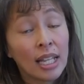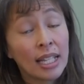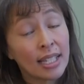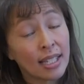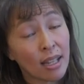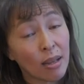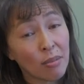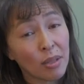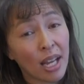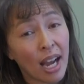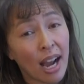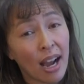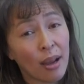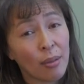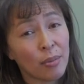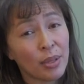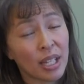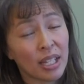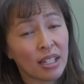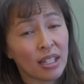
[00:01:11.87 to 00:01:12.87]

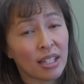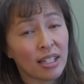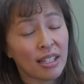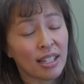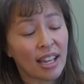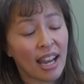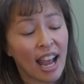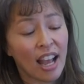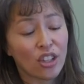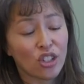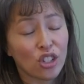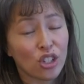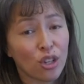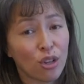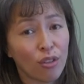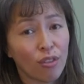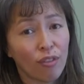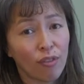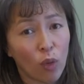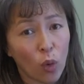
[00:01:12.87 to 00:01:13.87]
Sometimes it's listed as
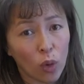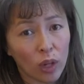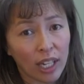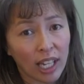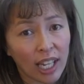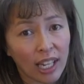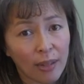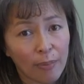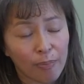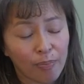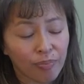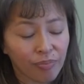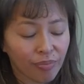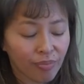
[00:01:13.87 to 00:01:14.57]
U40.